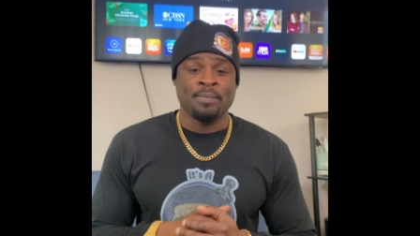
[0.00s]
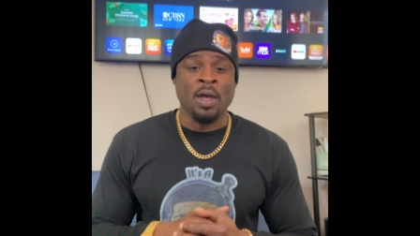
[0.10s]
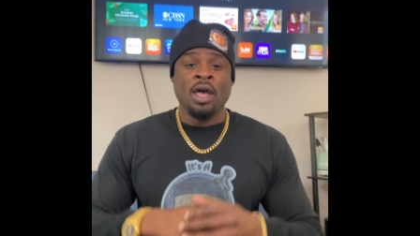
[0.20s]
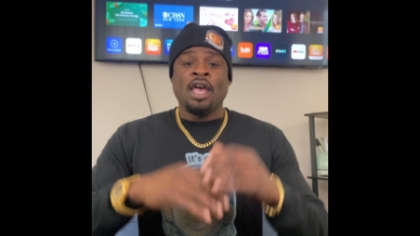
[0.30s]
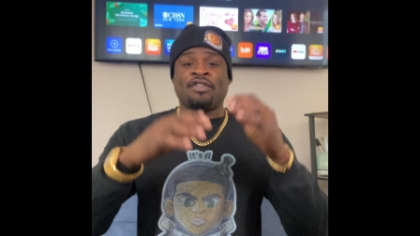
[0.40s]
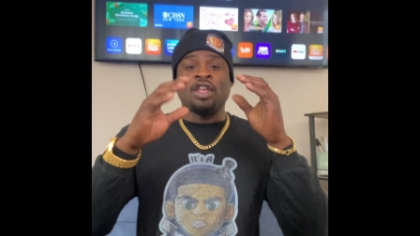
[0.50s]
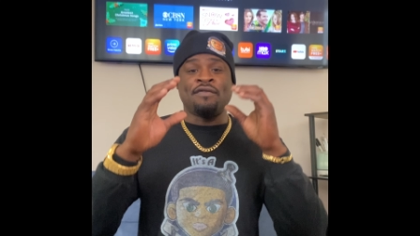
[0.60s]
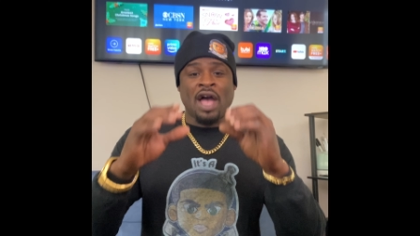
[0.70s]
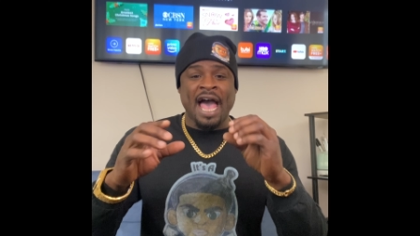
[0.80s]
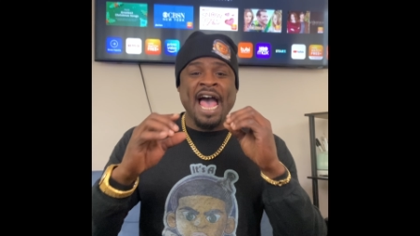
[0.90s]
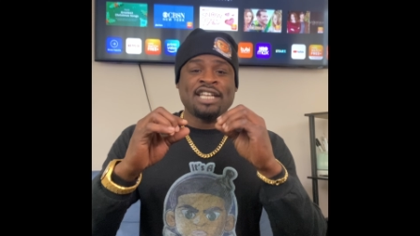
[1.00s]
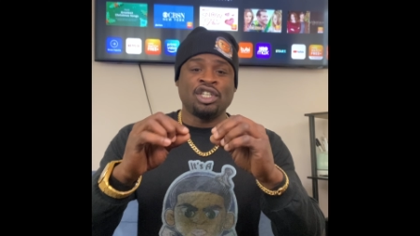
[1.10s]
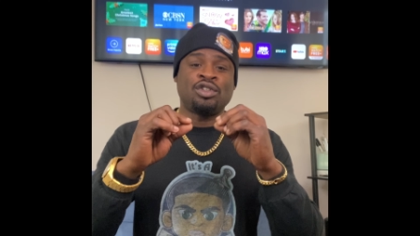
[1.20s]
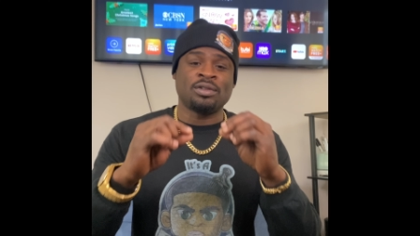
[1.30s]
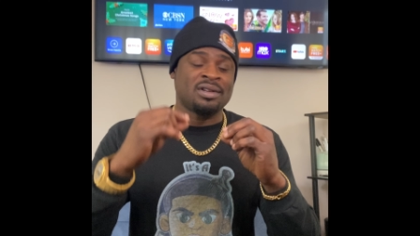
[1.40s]
Yeah, see, if y'all
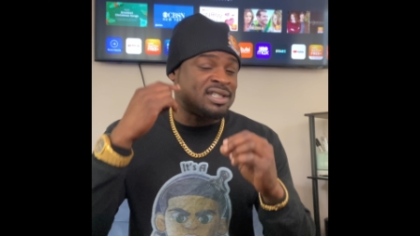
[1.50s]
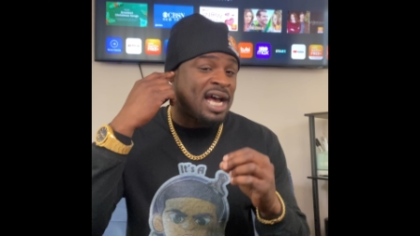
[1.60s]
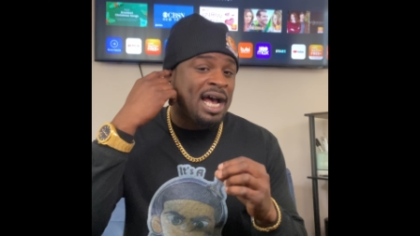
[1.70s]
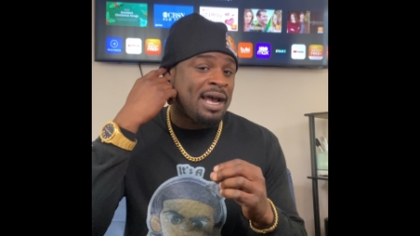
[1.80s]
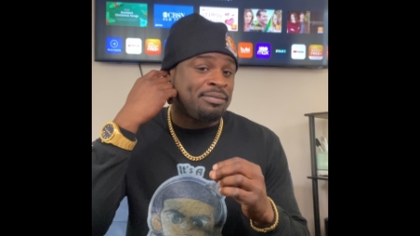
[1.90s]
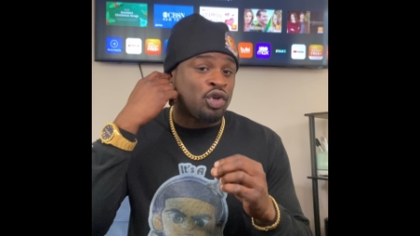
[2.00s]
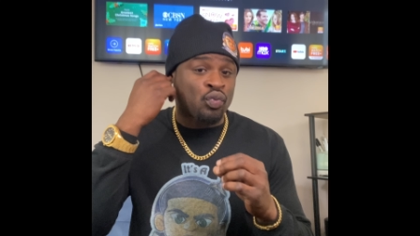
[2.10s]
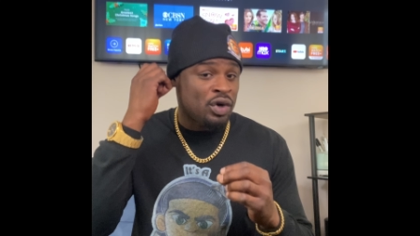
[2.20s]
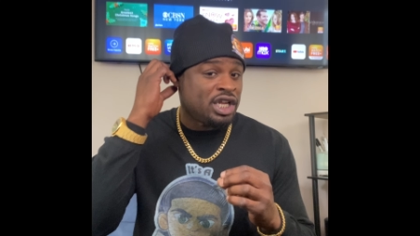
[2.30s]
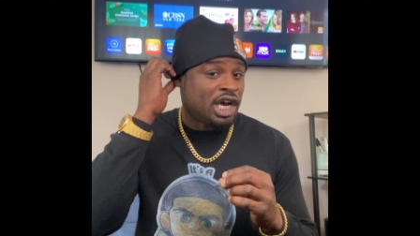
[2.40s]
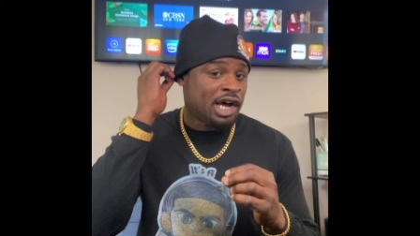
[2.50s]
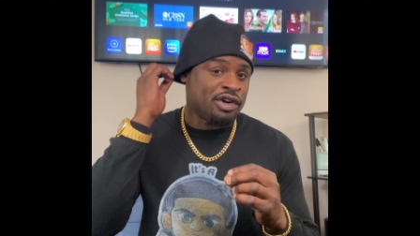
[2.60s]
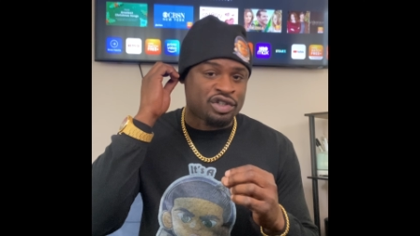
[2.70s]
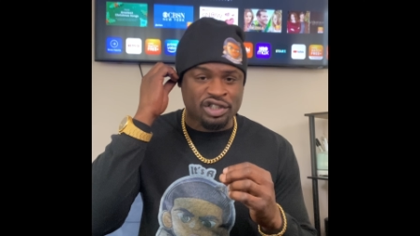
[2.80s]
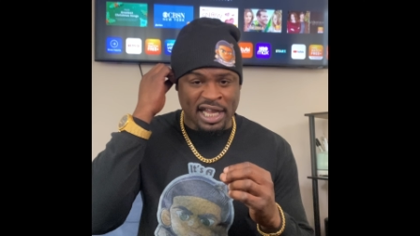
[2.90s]
actually took the time to really
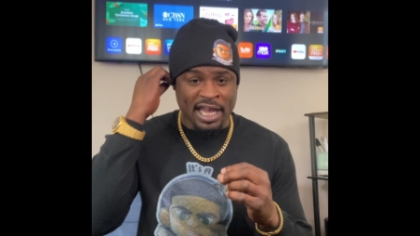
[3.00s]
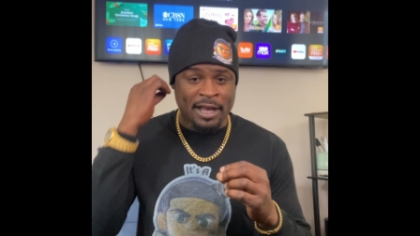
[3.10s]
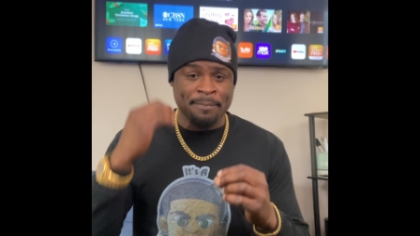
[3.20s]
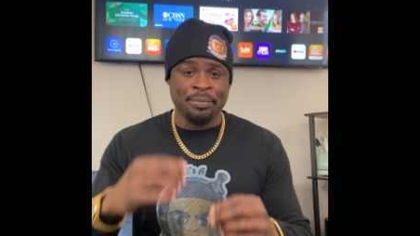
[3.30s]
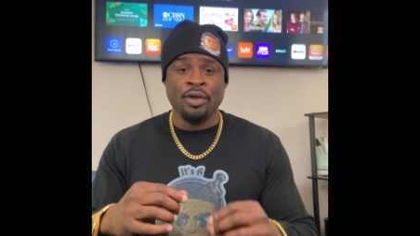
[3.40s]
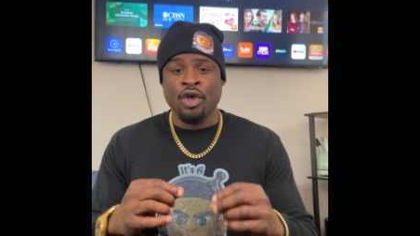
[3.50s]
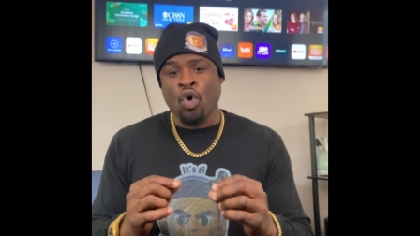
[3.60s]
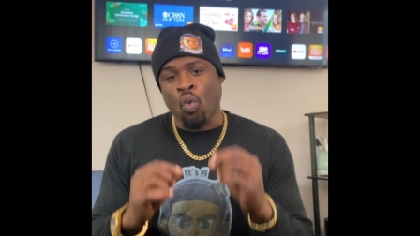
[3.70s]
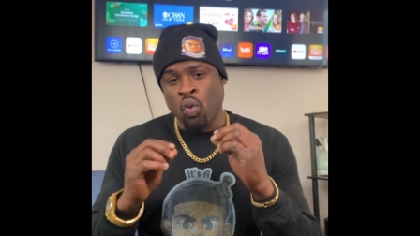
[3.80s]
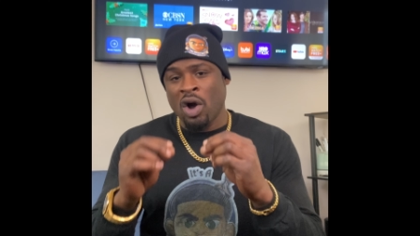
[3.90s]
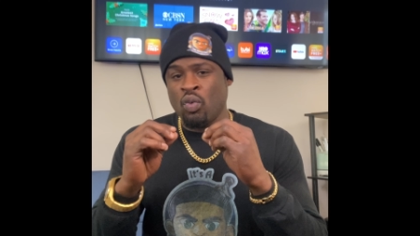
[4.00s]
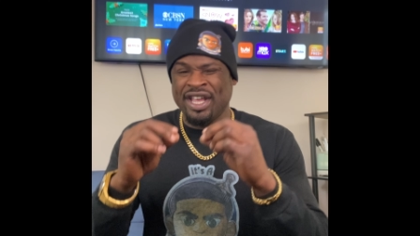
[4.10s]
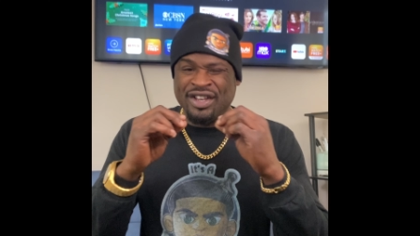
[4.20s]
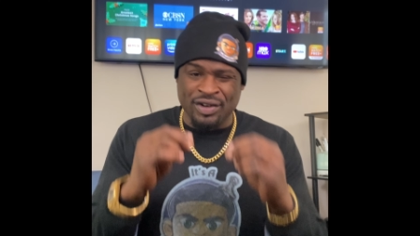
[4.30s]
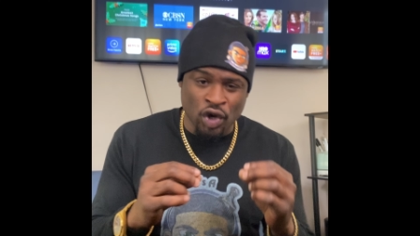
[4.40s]
understand what
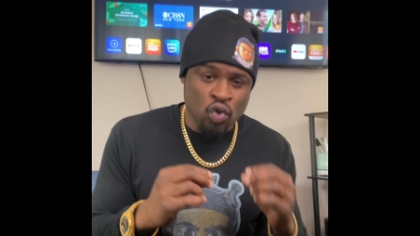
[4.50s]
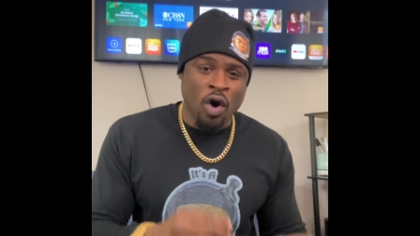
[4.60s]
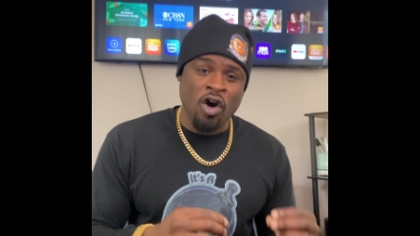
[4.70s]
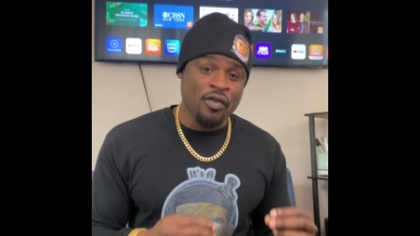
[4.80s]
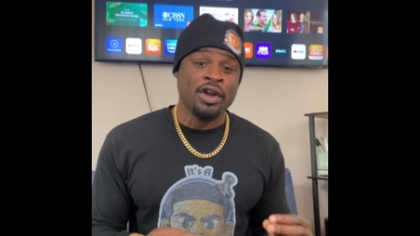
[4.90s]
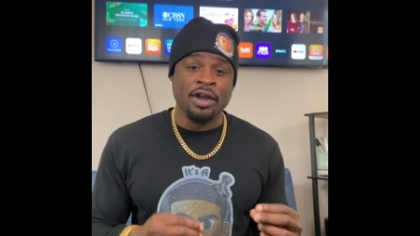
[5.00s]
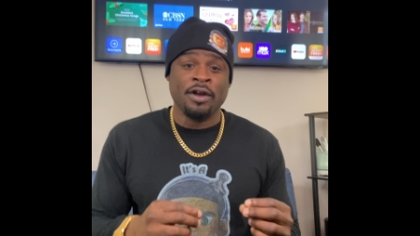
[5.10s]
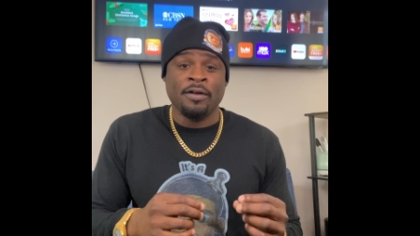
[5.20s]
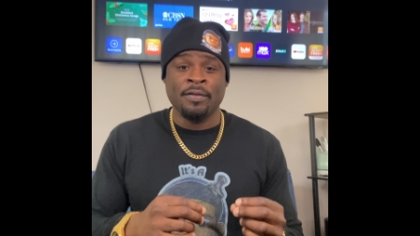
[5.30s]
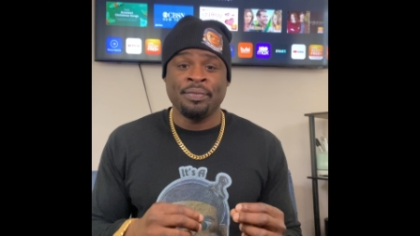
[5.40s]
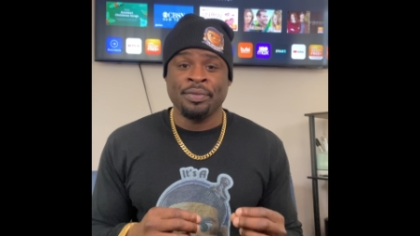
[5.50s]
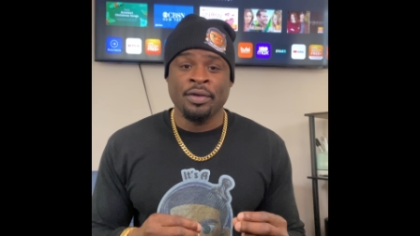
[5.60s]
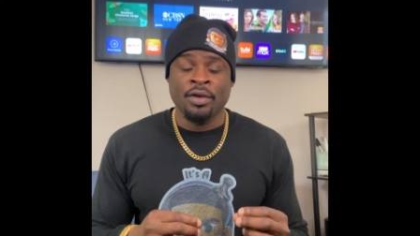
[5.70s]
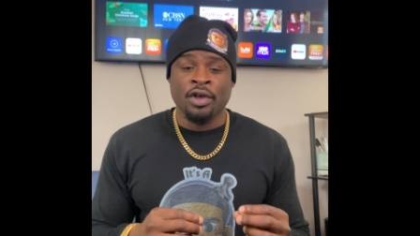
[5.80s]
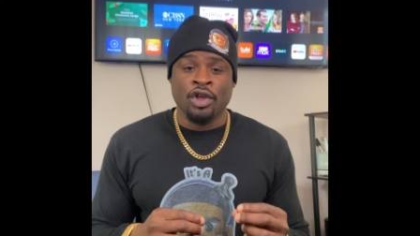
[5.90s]
we do over here,
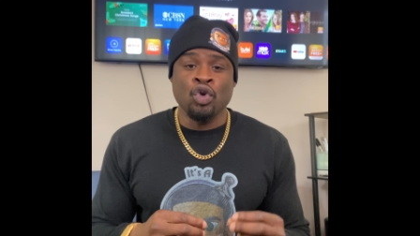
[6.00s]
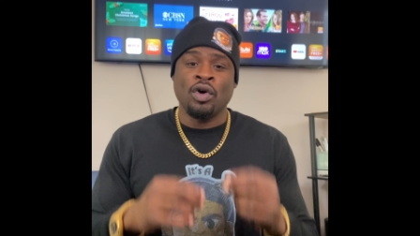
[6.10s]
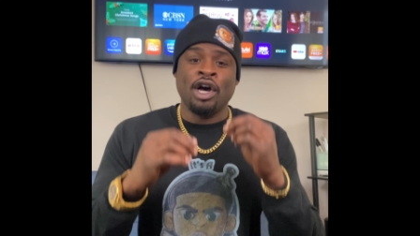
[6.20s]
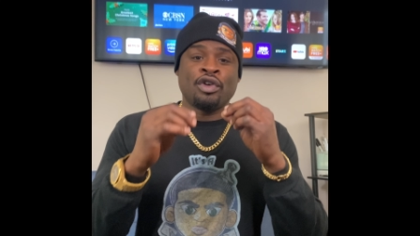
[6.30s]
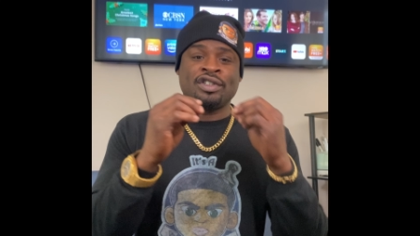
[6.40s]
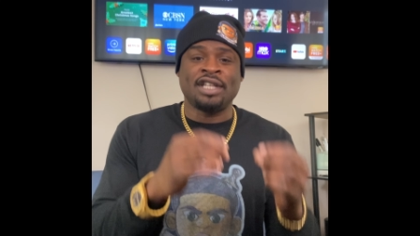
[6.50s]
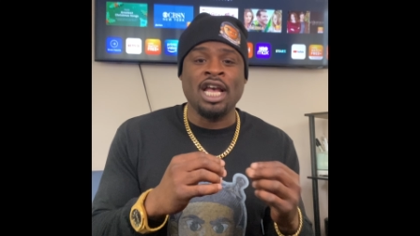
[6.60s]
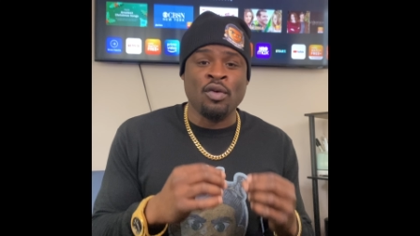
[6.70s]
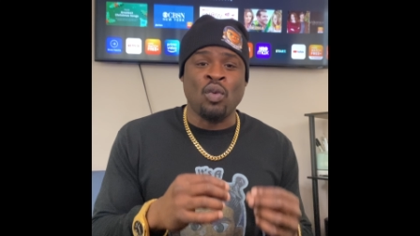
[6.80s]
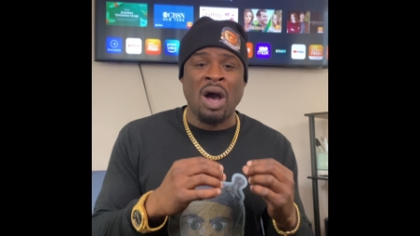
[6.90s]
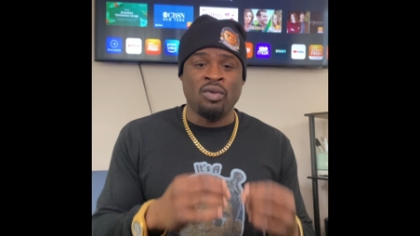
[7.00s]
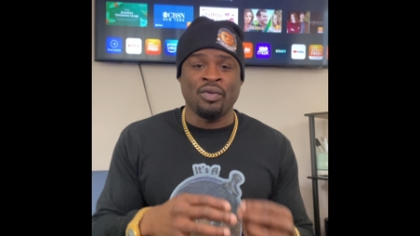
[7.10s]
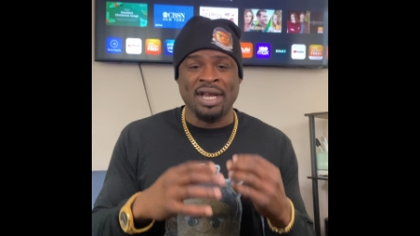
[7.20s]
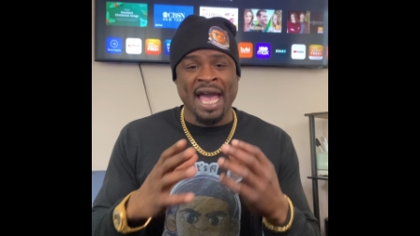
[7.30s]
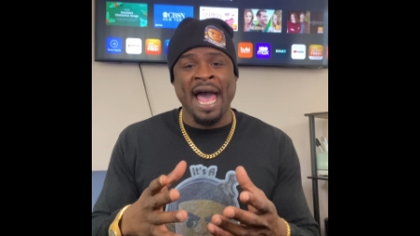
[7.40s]
you will understand why we
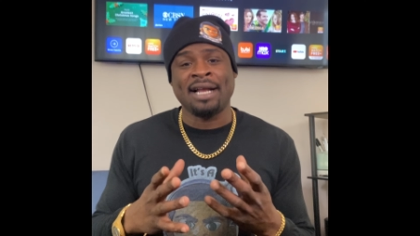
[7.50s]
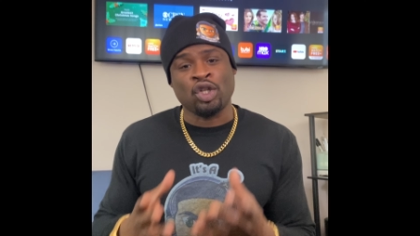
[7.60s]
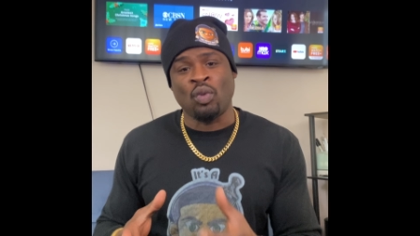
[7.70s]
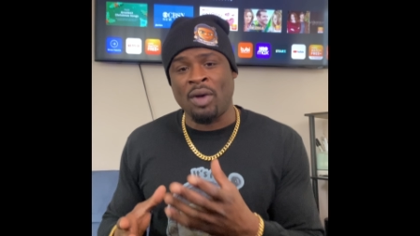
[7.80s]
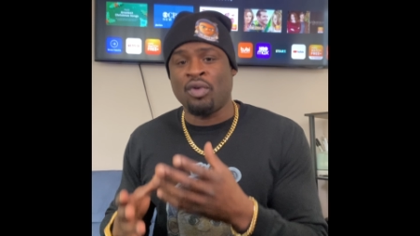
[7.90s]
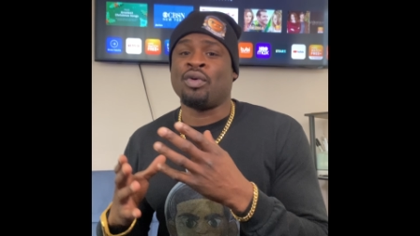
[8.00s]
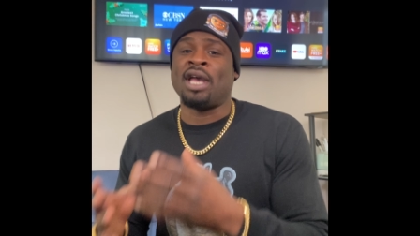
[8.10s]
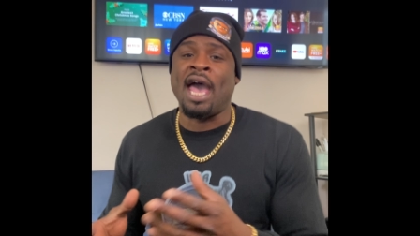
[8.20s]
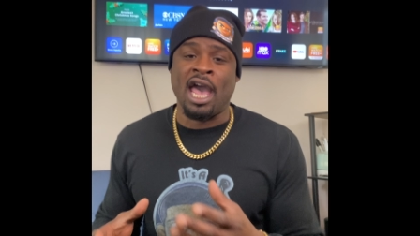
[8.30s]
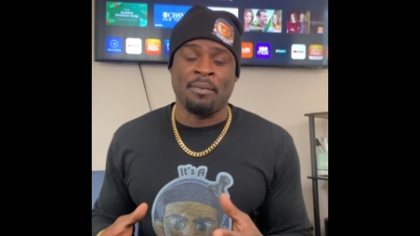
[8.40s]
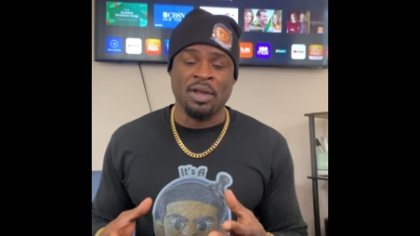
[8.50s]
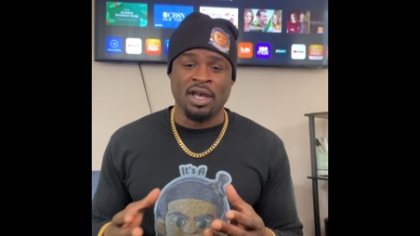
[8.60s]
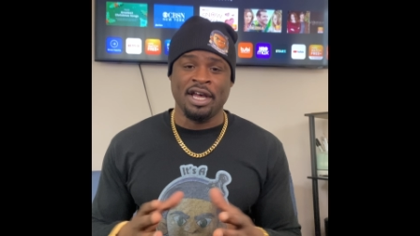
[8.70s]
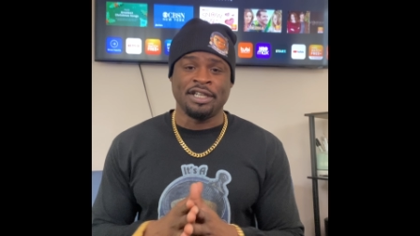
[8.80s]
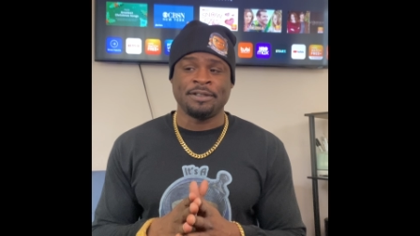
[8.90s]
react the way we react.
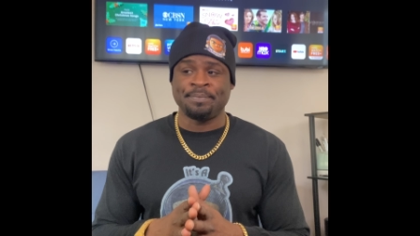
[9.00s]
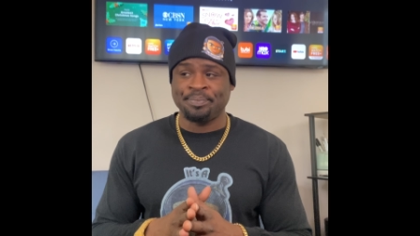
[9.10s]
Because